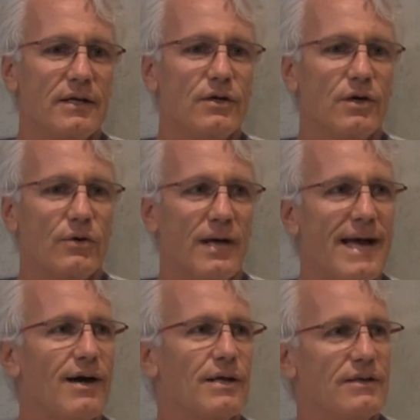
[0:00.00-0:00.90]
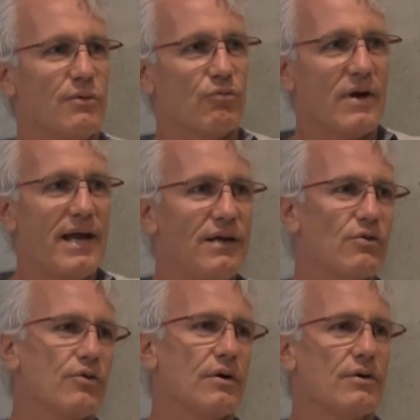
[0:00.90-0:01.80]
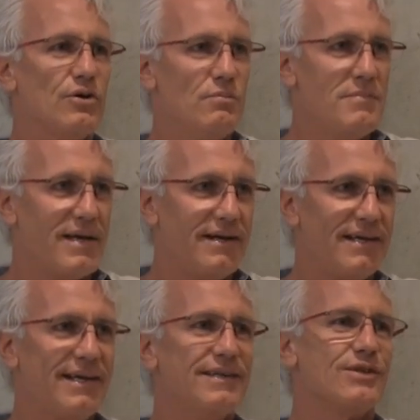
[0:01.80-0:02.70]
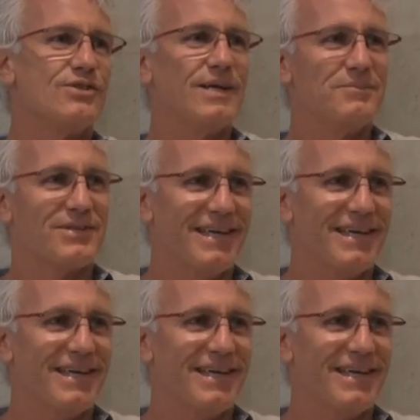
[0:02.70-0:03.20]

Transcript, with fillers: you know, out in the rain or the humidity and the chip's